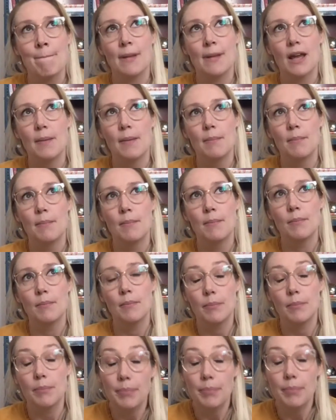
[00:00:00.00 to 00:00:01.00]
Um,
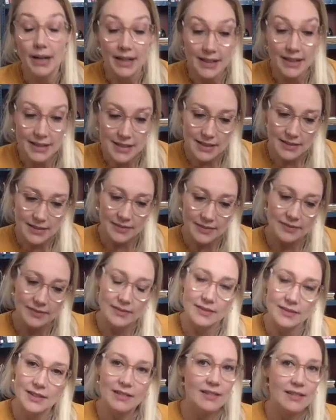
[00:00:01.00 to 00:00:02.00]
but
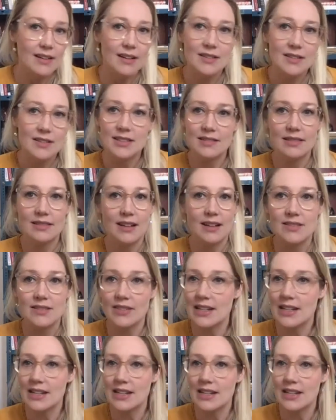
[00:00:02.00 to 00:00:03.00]
there are also lots of
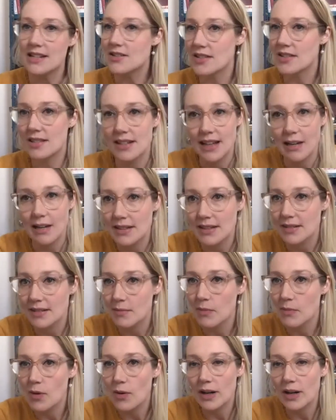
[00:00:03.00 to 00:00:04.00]
interesting, I
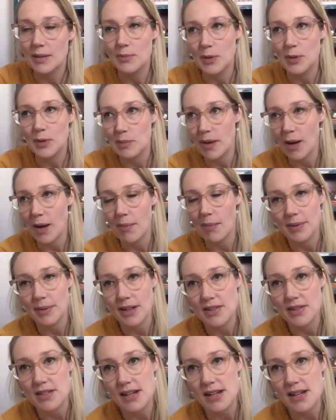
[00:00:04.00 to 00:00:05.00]
mean, more and more pop up
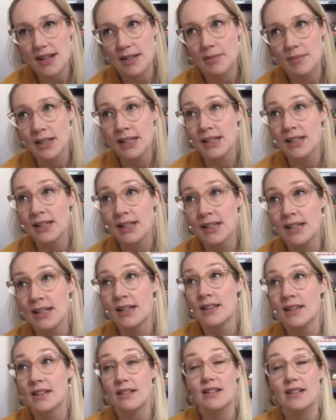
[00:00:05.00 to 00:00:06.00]
all the time.
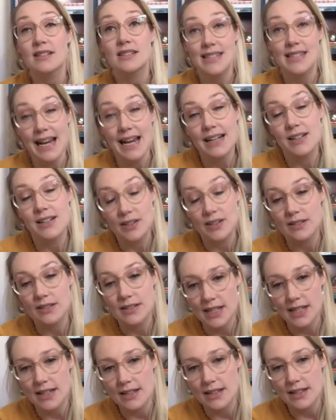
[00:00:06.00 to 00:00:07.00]
There are technical,
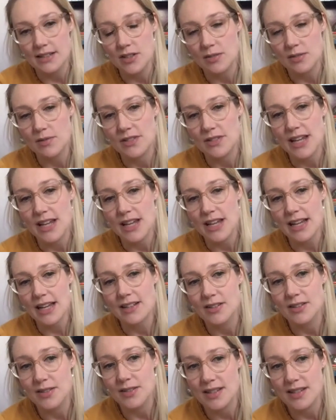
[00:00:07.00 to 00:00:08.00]
t- in terms of technical
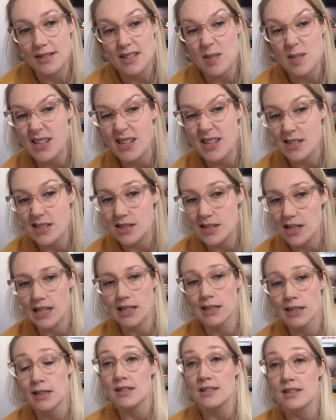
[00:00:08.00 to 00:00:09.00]
skills, spaces
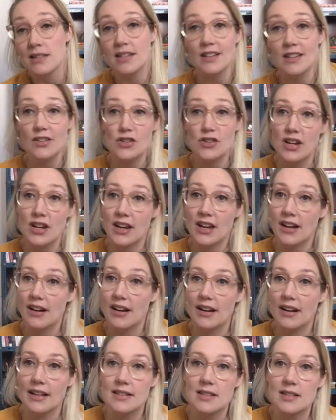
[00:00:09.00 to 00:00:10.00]
like
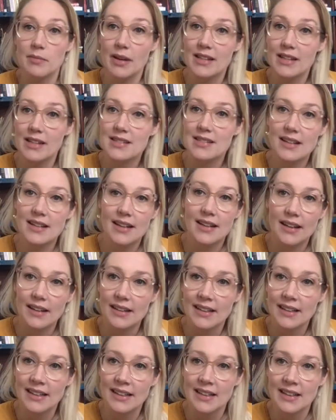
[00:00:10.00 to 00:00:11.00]
Skillshare and
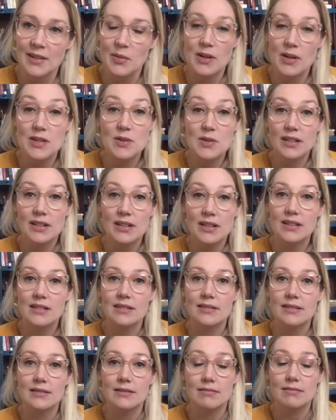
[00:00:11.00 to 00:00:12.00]
Domestika, where you can
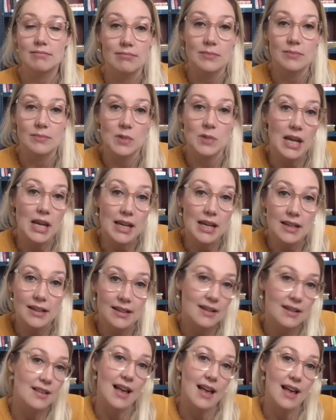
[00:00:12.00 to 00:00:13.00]
take
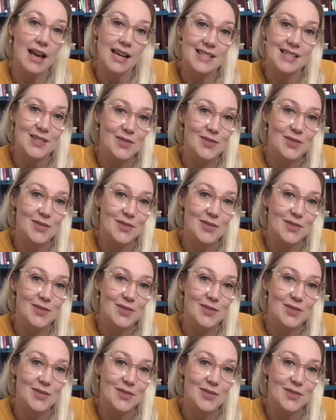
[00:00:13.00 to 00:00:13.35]
a class